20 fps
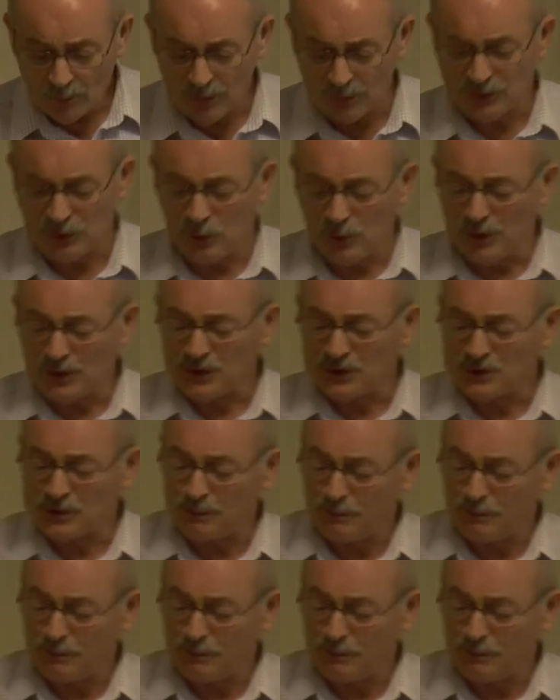but the word is